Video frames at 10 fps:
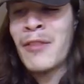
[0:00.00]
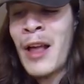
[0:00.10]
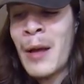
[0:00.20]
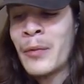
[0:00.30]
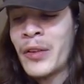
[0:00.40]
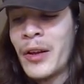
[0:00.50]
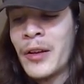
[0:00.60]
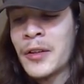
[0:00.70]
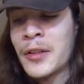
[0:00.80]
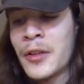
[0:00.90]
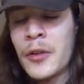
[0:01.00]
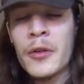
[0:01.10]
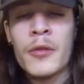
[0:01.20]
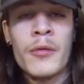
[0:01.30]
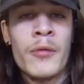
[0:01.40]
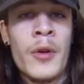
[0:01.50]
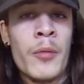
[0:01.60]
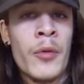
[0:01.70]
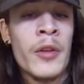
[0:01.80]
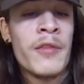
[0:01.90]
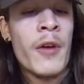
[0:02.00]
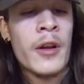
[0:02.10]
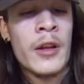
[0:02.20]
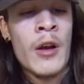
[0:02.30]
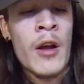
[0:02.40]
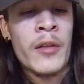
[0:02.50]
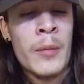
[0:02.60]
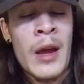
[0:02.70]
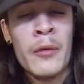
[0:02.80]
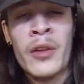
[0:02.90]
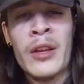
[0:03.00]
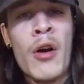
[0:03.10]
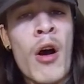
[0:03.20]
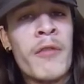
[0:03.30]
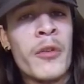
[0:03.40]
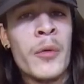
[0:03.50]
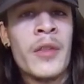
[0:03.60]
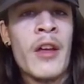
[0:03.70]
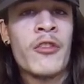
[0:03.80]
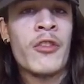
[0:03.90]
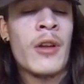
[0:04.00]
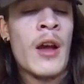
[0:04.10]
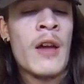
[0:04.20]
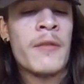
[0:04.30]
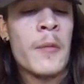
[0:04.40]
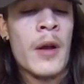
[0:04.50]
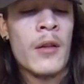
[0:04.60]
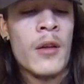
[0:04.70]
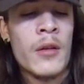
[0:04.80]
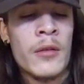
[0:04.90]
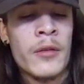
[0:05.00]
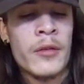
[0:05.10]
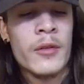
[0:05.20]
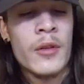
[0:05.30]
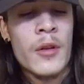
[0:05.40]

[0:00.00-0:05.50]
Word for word: Labs rib really fucking got to me. I was like coughing with that shit half in my lungs.